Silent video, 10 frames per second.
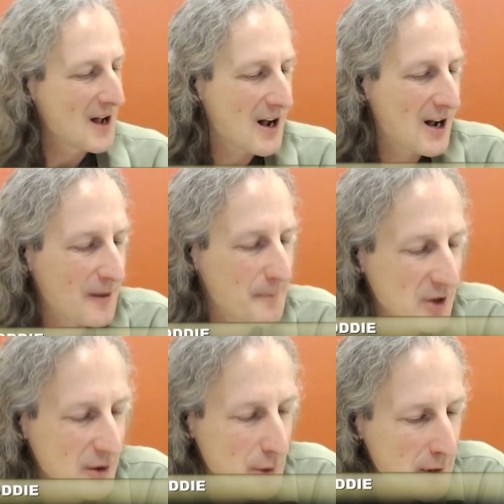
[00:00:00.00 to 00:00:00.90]
Right. Um,
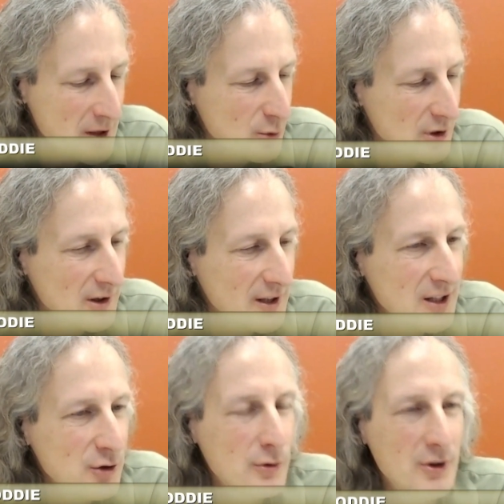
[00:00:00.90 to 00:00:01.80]
you know the thing that we're
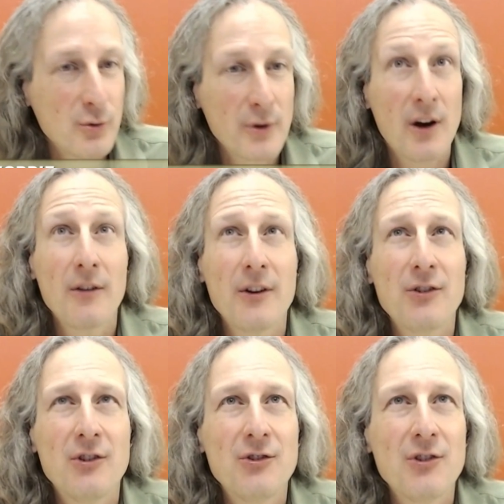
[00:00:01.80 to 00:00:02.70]
leaning towards with all this
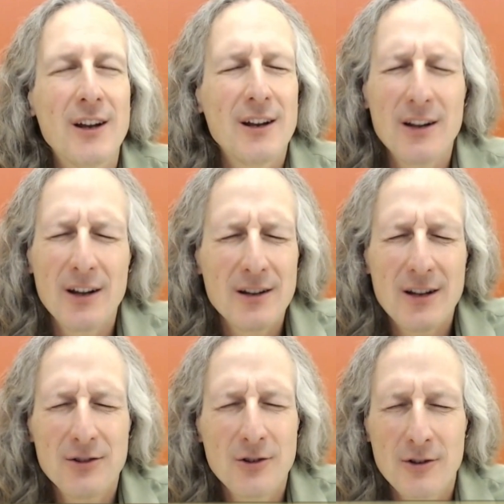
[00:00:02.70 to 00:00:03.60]
is, and,
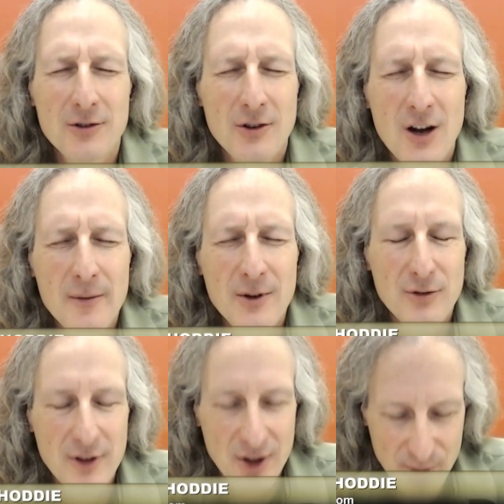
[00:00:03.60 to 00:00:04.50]
and your your comments
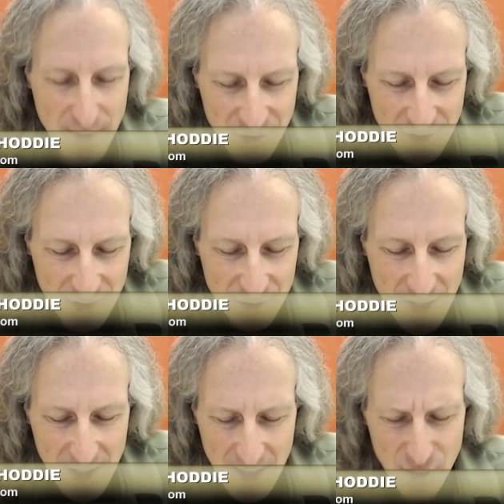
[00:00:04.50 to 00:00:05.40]
really expressed it is
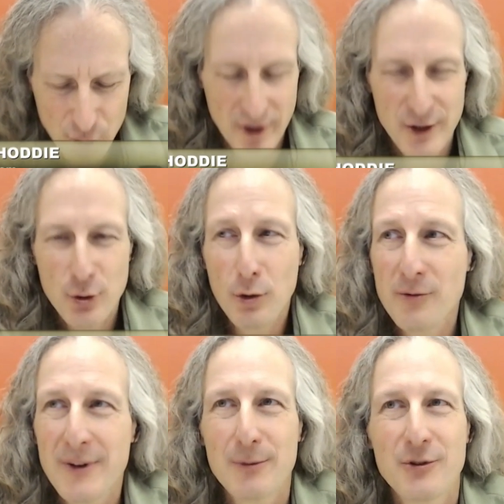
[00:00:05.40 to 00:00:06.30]
it's really cool to
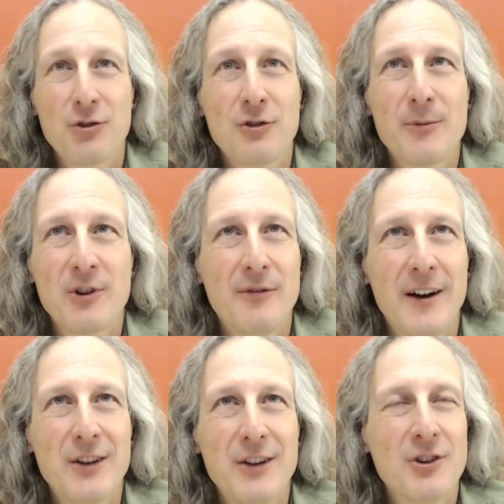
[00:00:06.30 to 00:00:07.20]
be able to script the
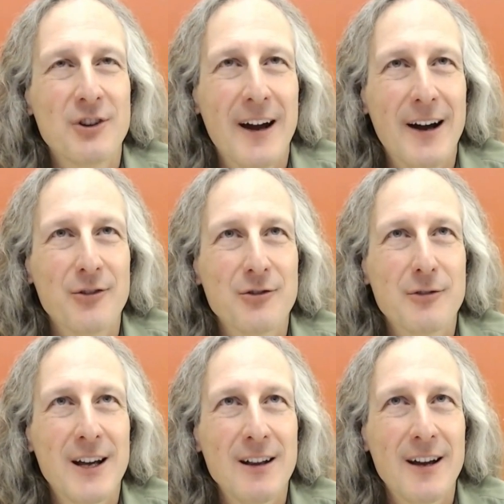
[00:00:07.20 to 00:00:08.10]
devices in your house,
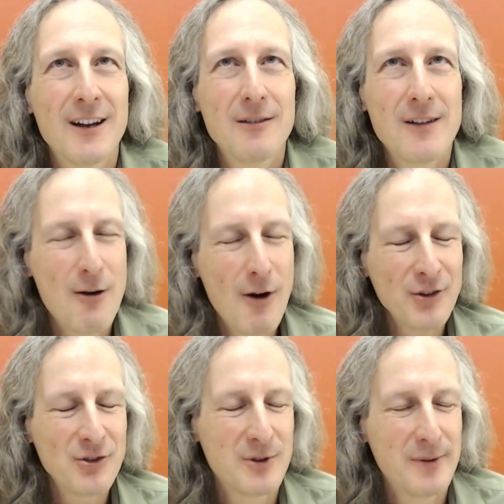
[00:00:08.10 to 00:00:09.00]
right? Like, how
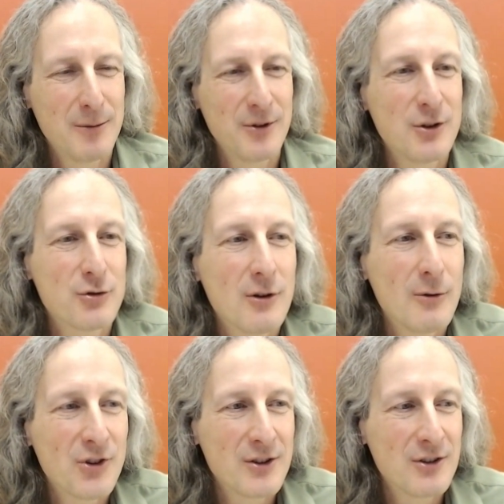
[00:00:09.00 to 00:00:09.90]
awesome to be able to control
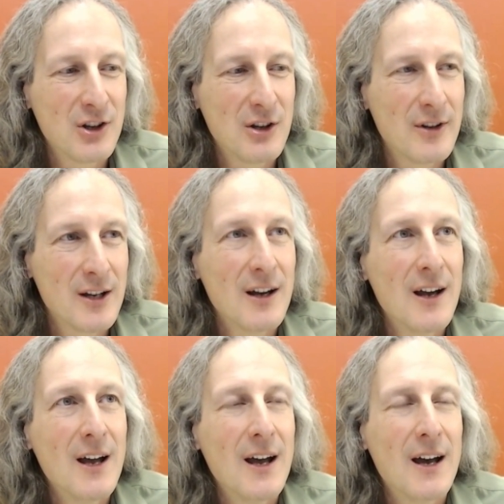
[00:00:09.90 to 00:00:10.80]
what's on your TV.
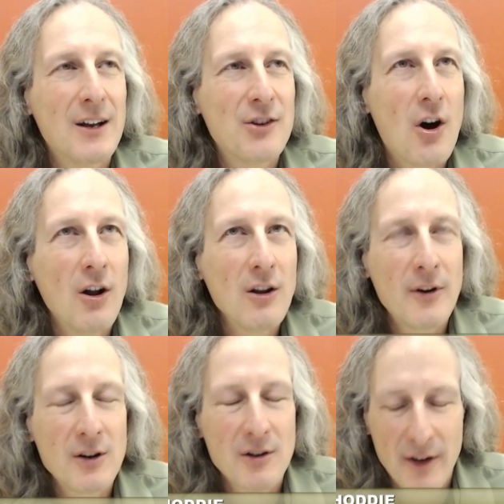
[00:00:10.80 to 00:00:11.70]
And as all of
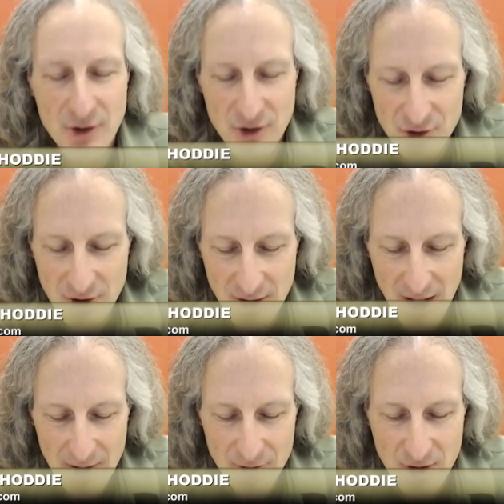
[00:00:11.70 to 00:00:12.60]
our devices start to
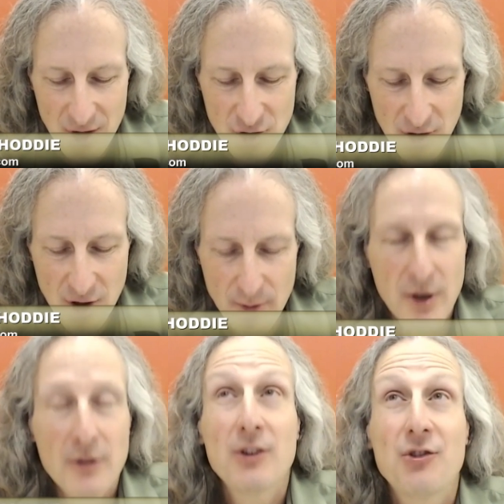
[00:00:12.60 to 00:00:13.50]
have digital
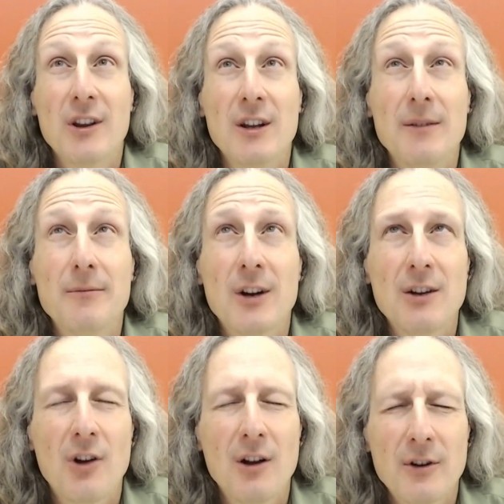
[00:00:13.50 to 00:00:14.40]
components in them, right?
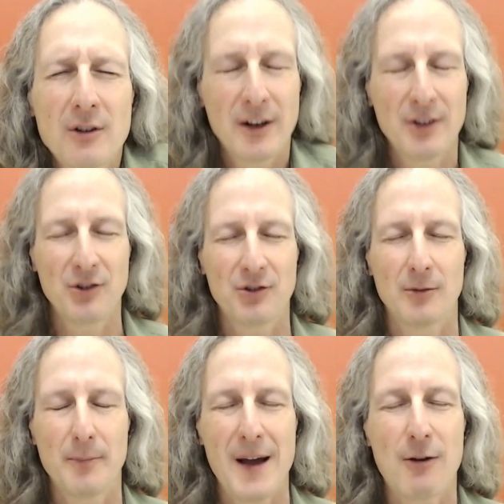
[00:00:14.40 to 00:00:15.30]
As all of our devices are
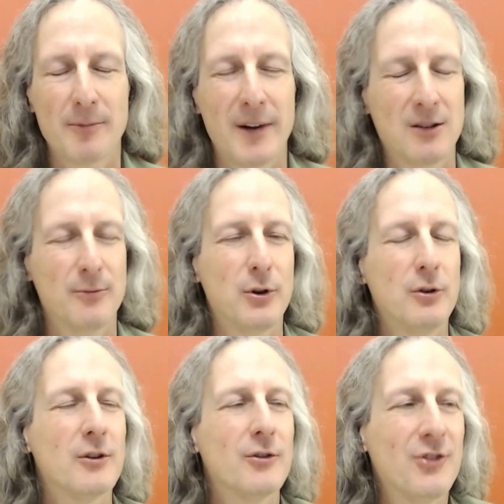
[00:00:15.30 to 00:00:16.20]
powered by
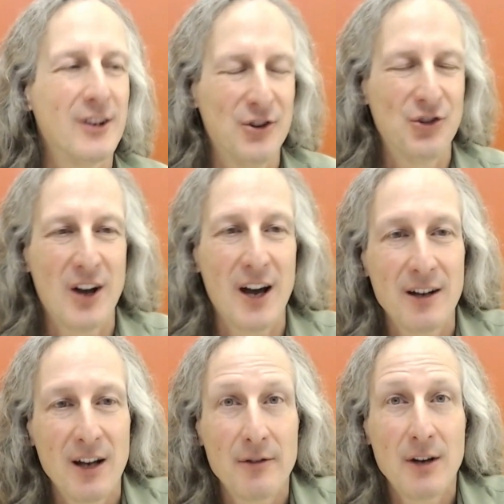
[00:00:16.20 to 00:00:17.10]
computers inside
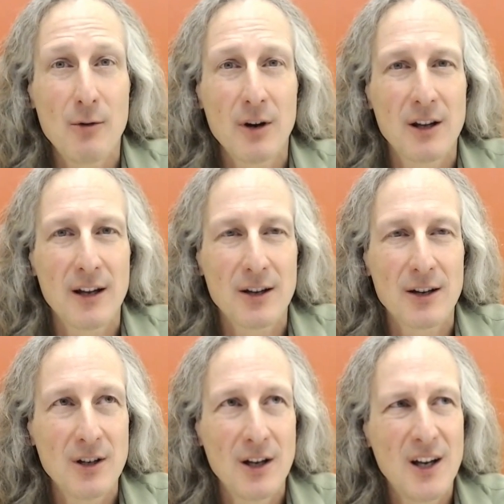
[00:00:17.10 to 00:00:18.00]
and have a network
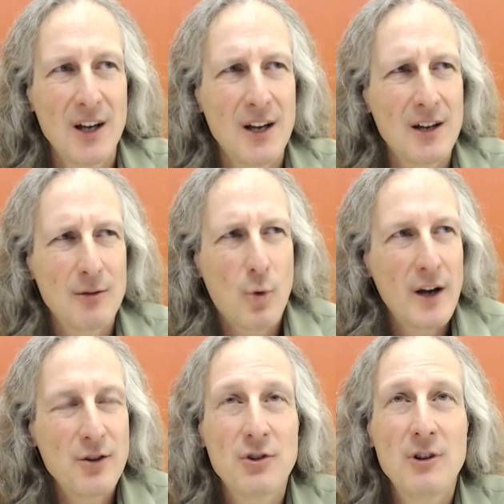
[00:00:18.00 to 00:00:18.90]
connection,
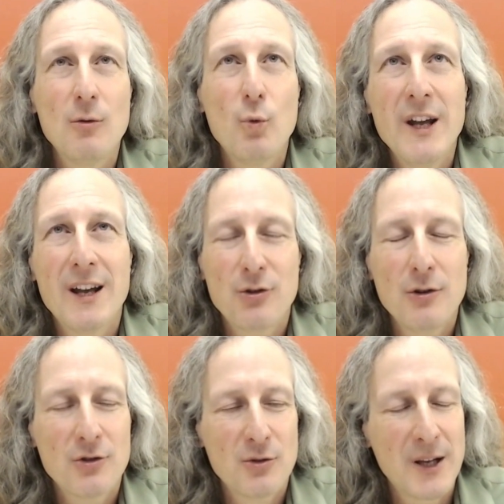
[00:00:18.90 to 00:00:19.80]
why shouldn't we as
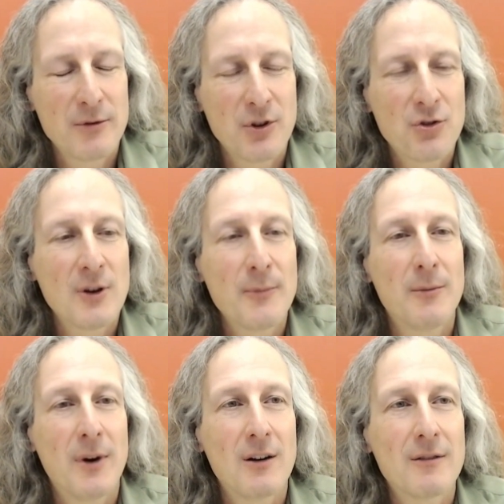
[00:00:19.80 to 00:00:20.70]
users be able to script
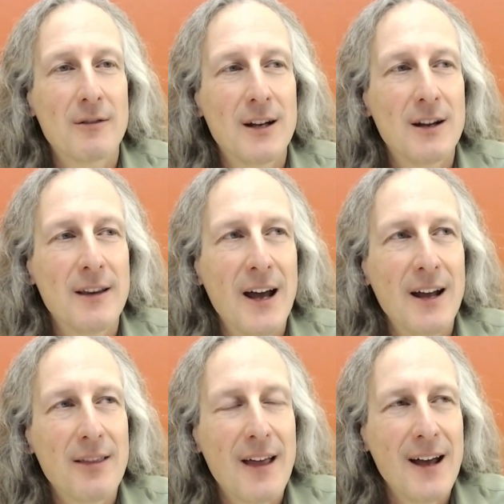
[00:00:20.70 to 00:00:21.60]
them all, right? And
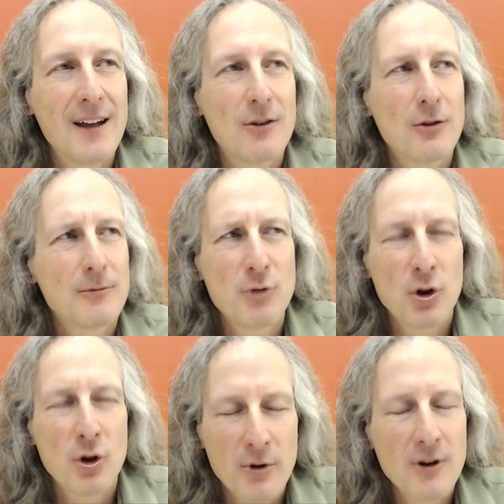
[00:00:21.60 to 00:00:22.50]
that that or, or
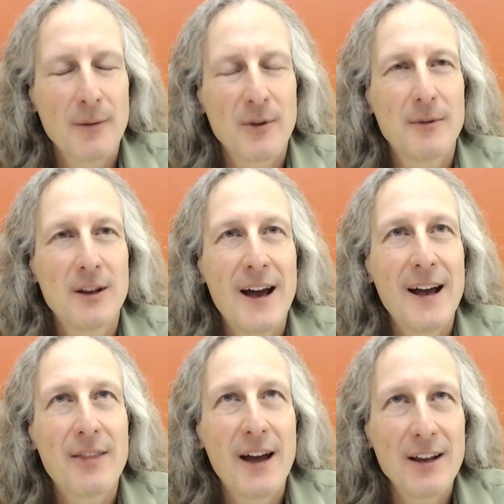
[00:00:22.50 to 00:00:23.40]
program them. And
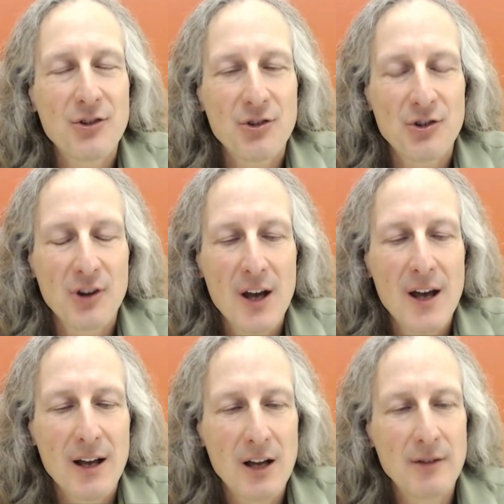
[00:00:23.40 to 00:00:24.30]
that that's
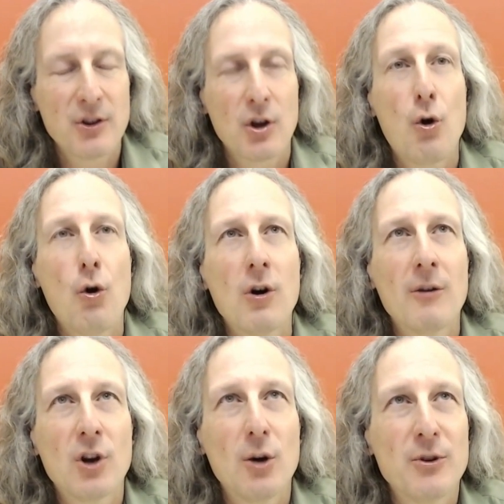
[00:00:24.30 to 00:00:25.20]
kind of at the core
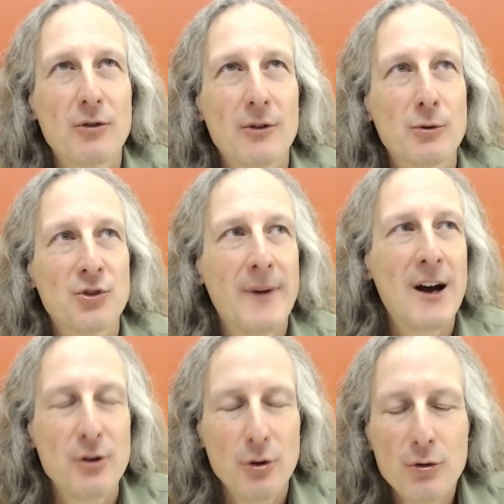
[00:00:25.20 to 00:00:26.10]
of what open source was
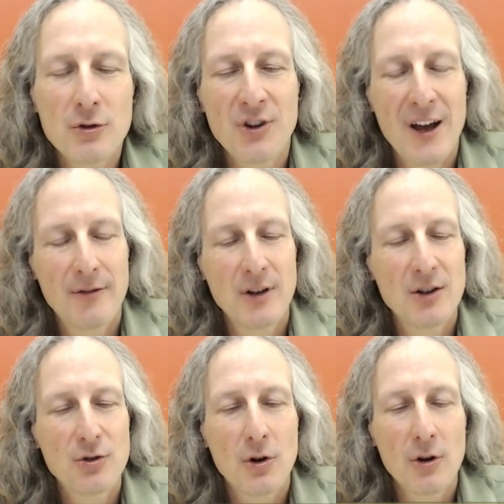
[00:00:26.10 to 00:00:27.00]
about, users having
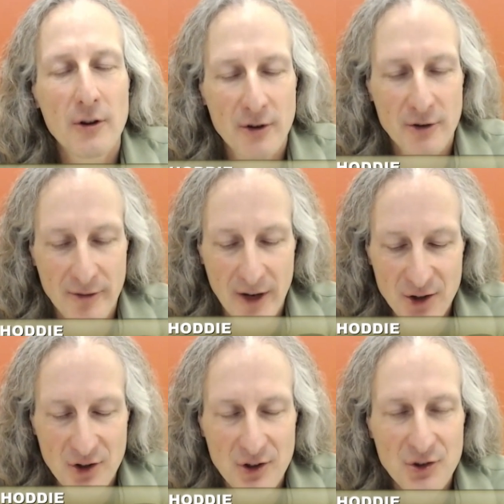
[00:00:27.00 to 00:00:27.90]
control of their
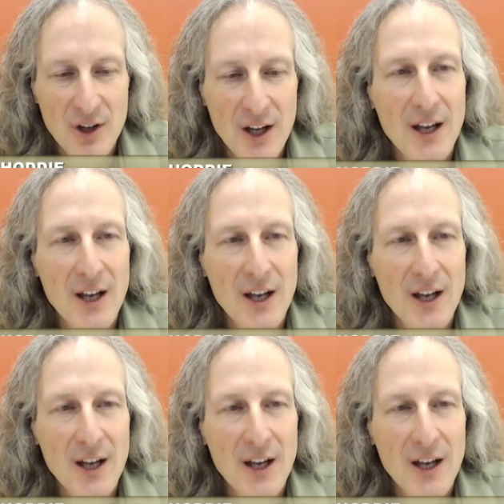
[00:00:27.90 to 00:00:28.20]
devices.